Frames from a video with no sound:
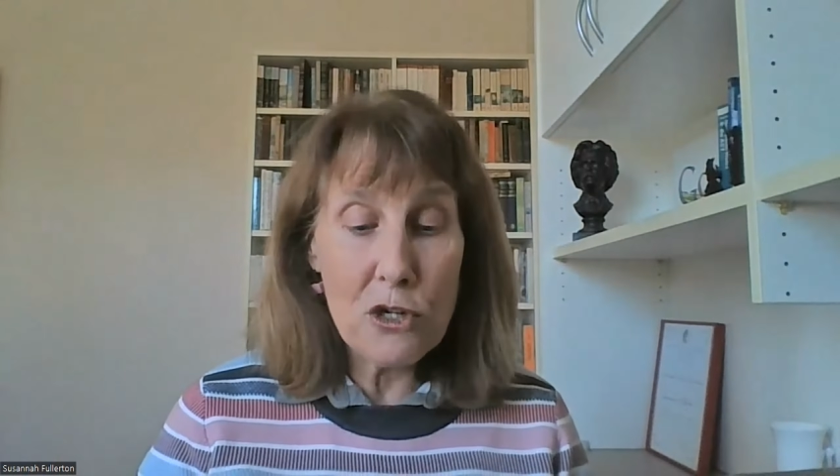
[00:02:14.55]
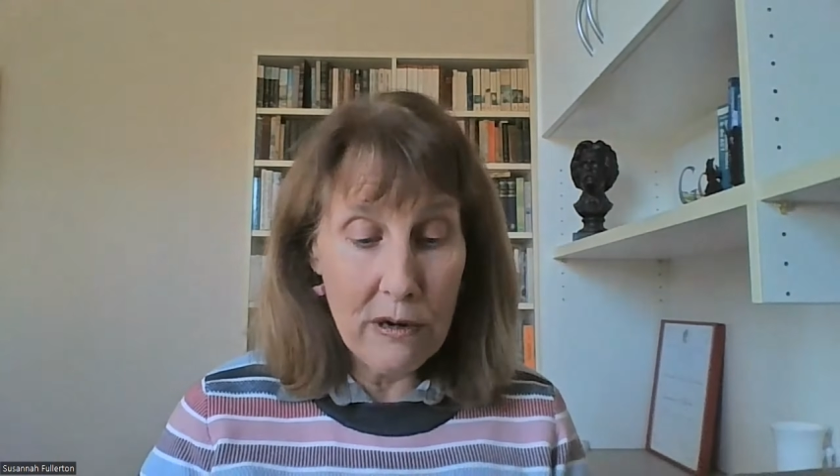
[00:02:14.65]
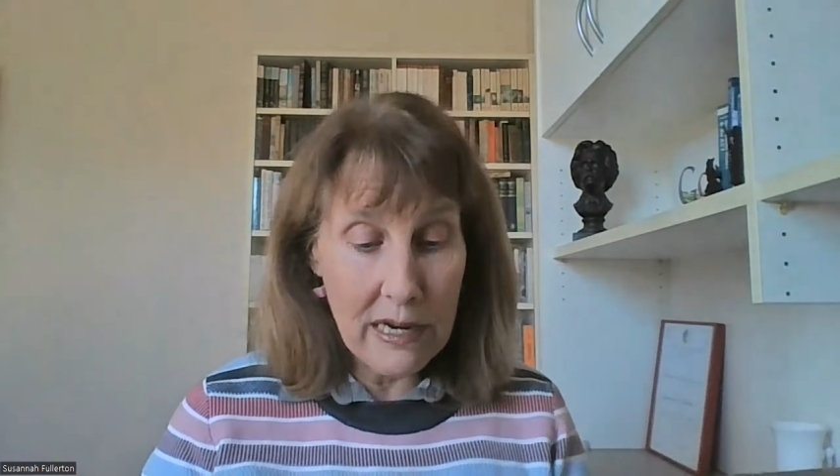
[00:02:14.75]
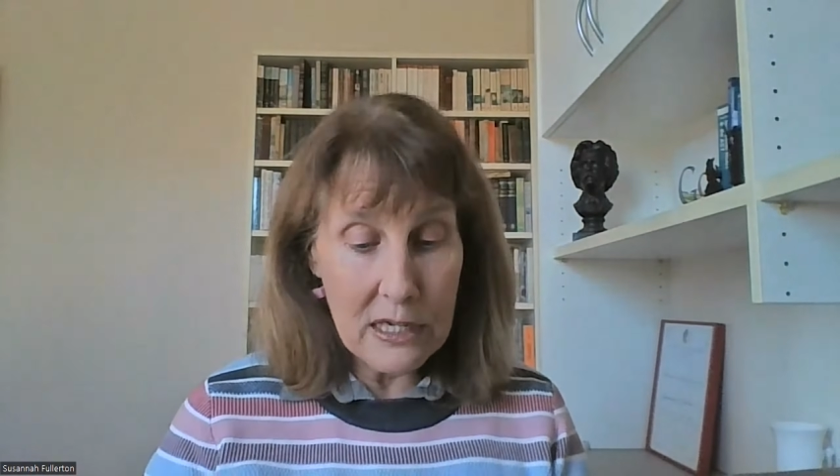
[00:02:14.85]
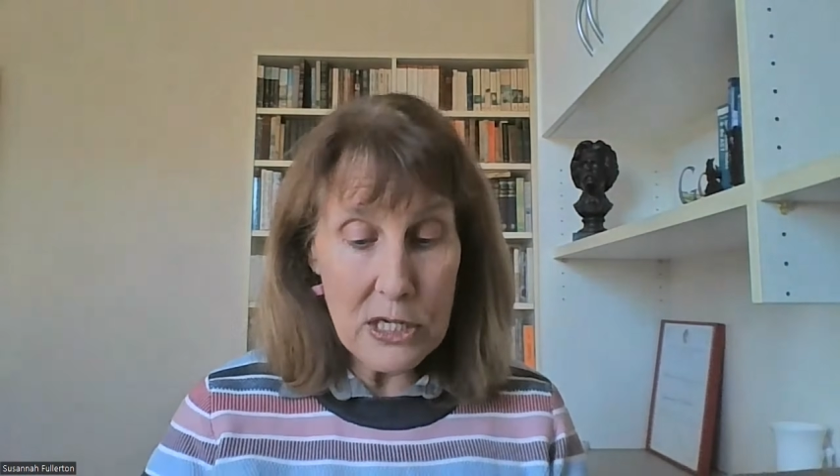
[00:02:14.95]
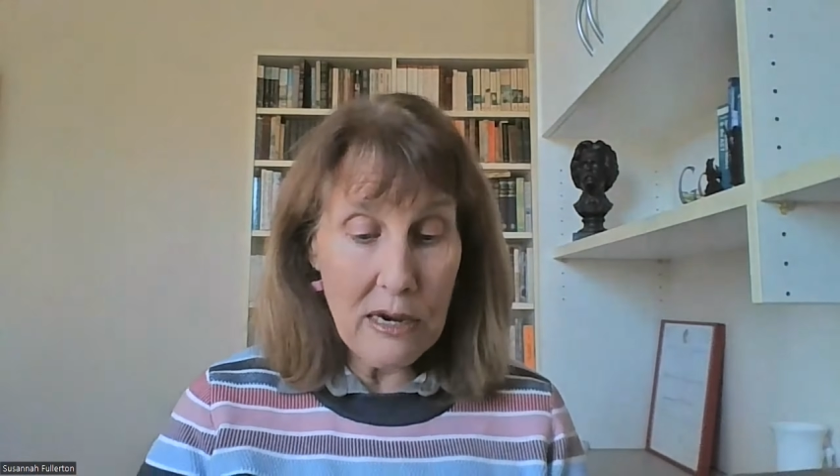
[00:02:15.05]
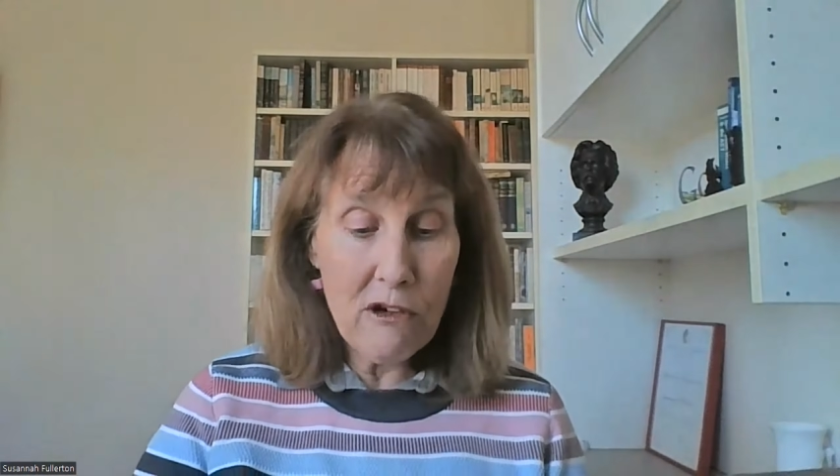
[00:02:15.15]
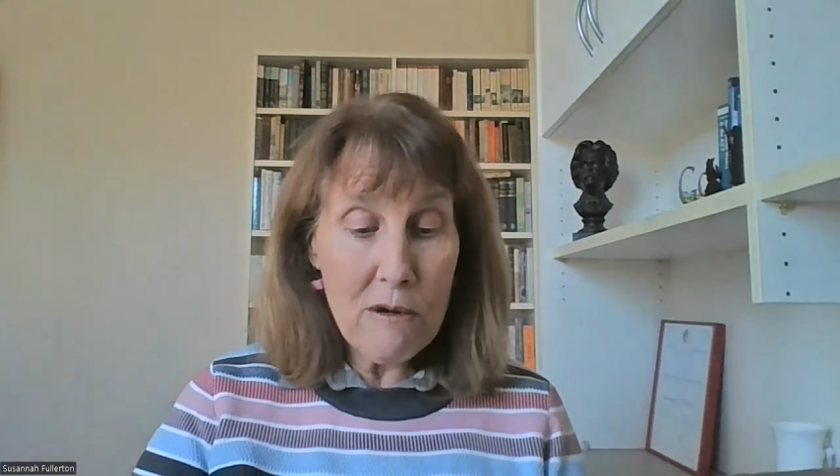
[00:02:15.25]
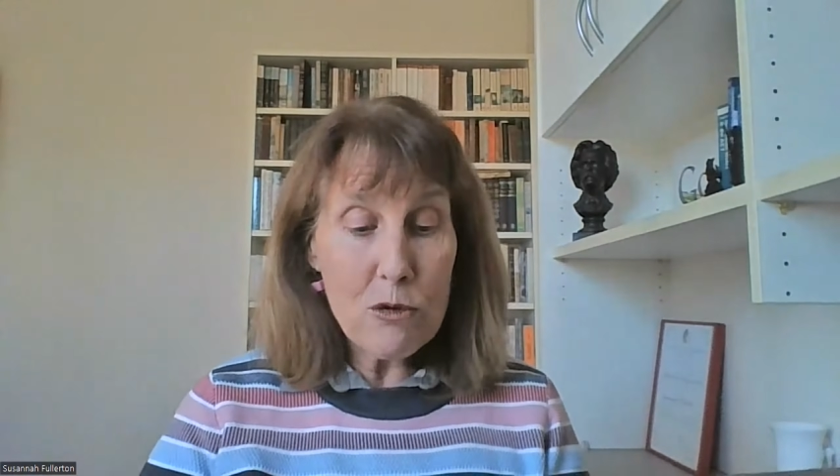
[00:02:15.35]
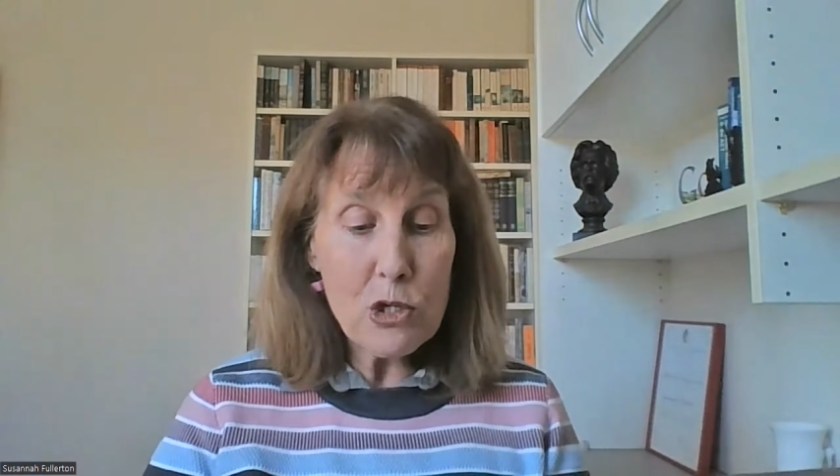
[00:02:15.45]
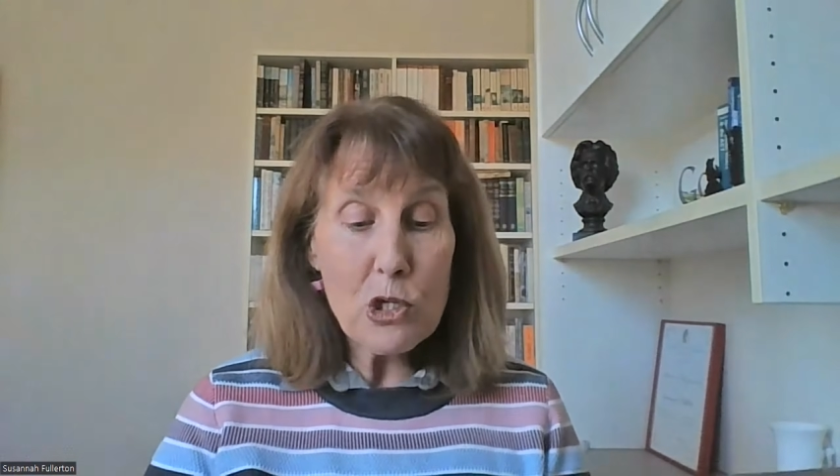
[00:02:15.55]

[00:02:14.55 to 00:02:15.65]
during a terrible